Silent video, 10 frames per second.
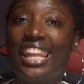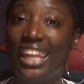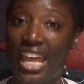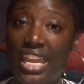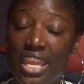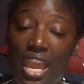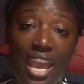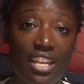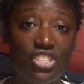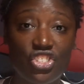like
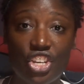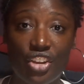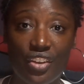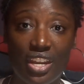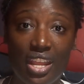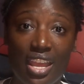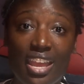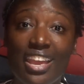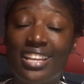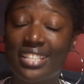and share it.
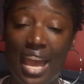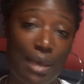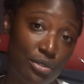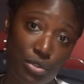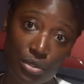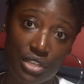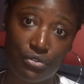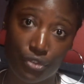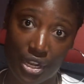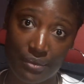It's absolutely
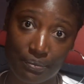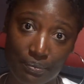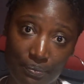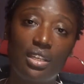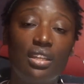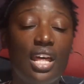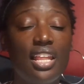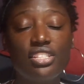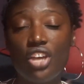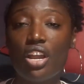free. Now
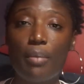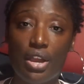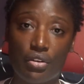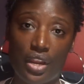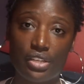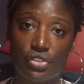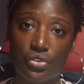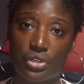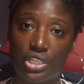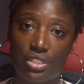let's talk about credit
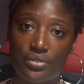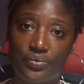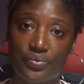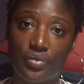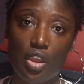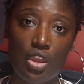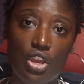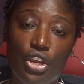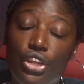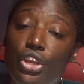scores.
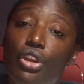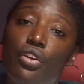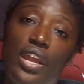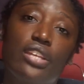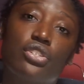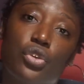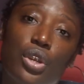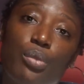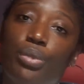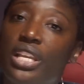Your credit
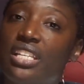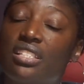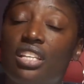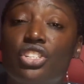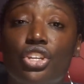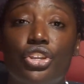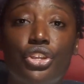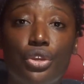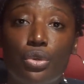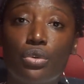score plays such a
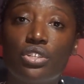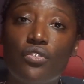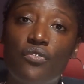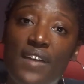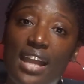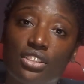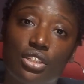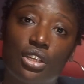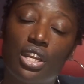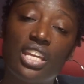huge
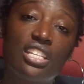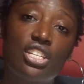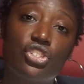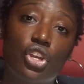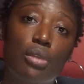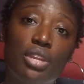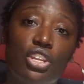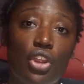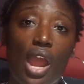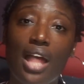factor in
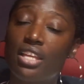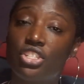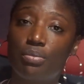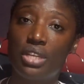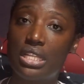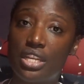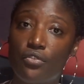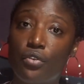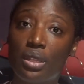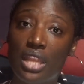determining your eligibility
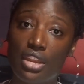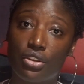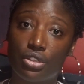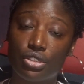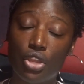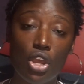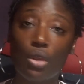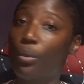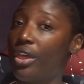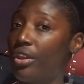for lenders,
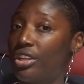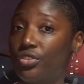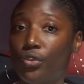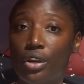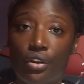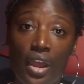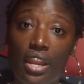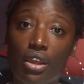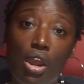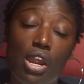whether it's for
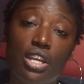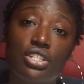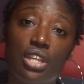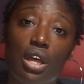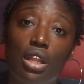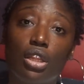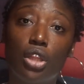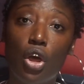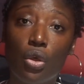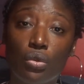credit cards,
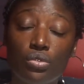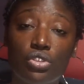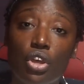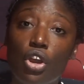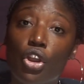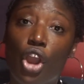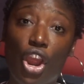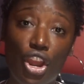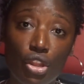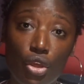loans,
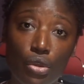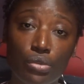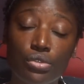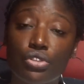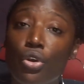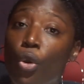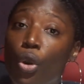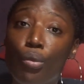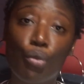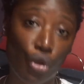car loans,
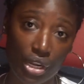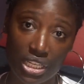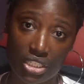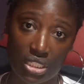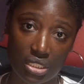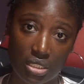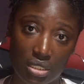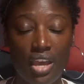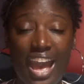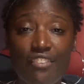or mortgages.
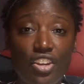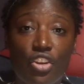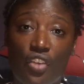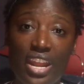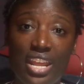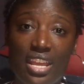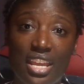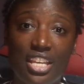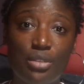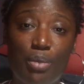Having credit
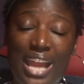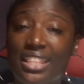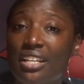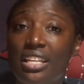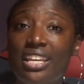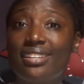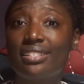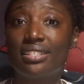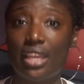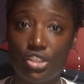is practically
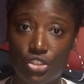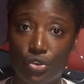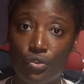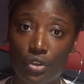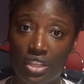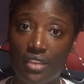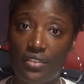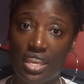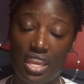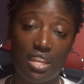essential for
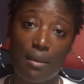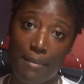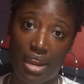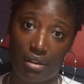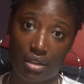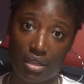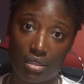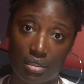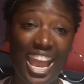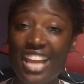living in America.
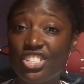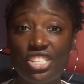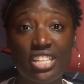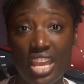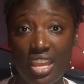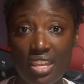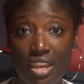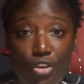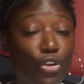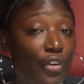Cash is king,
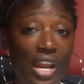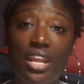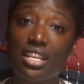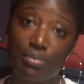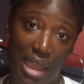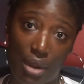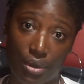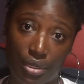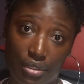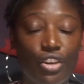credit is
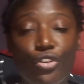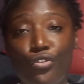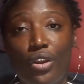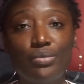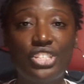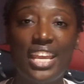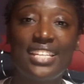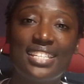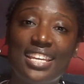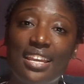power. From
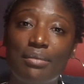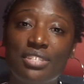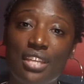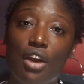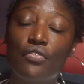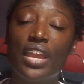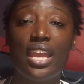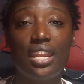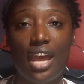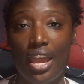Jay-Z himself,
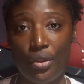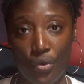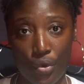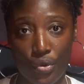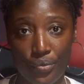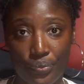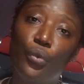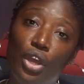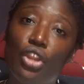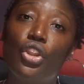and I quote,
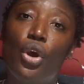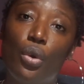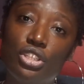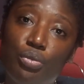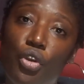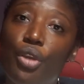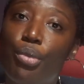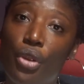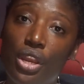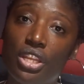"You want to know what's
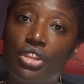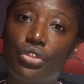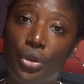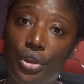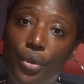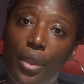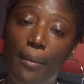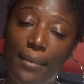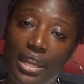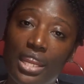more important than throwing
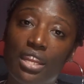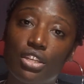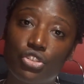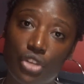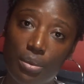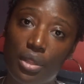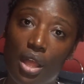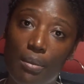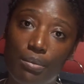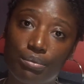away money in a
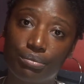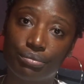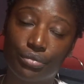strip club?